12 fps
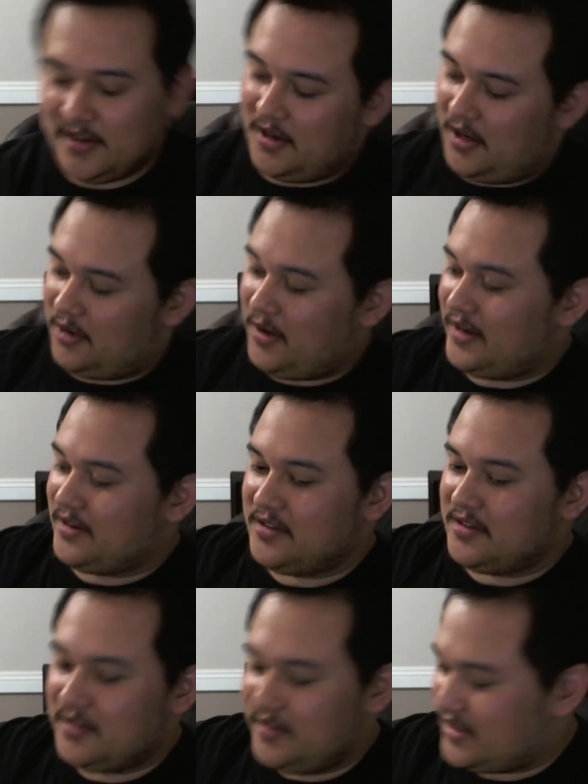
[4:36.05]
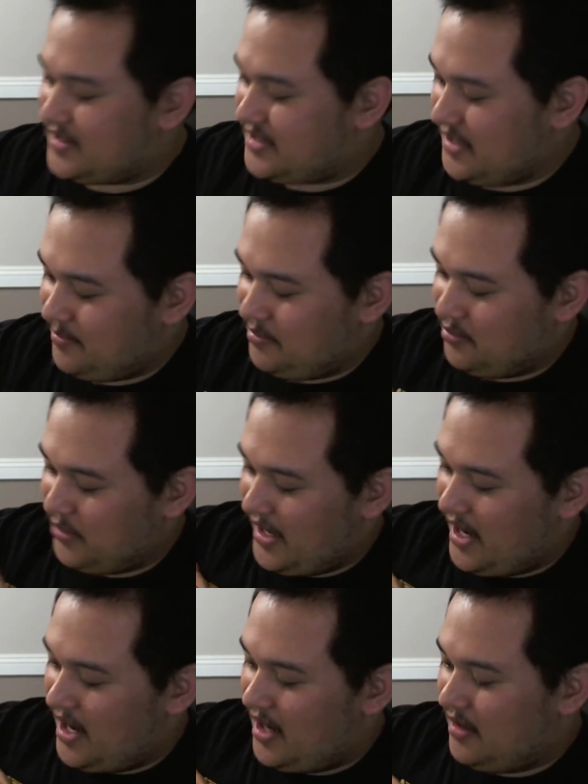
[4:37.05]
All right, next up we
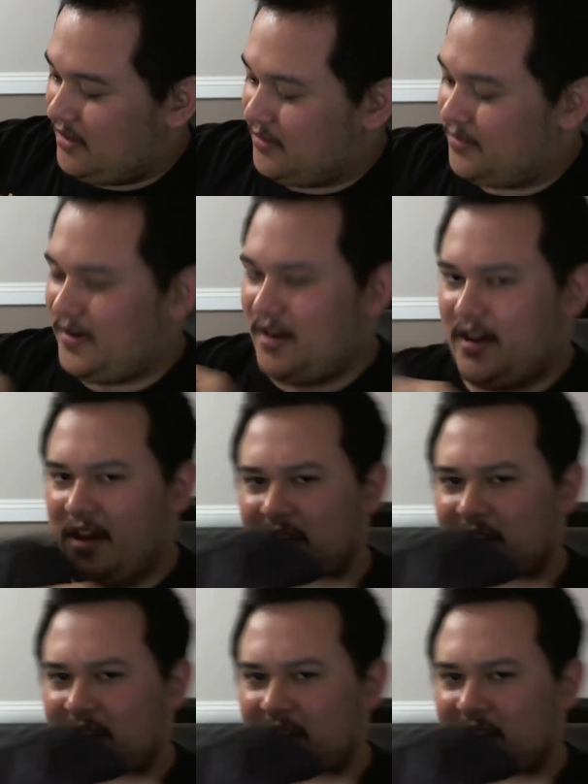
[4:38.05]
have... I don't.